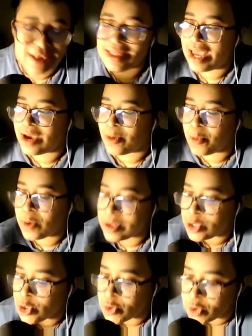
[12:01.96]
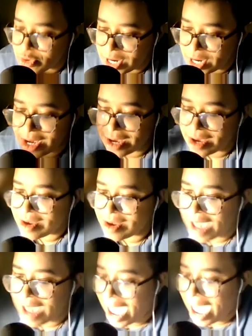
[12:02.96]
like 1, 2, 3,
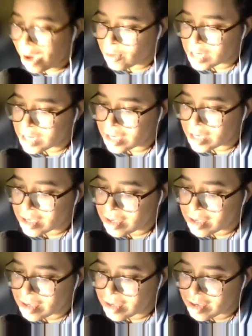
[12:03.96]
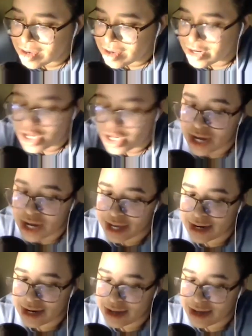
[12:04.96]
out,
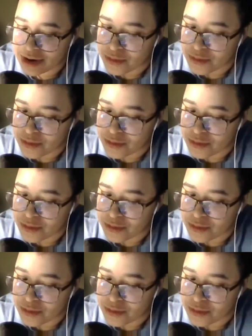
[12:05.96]
done. Right?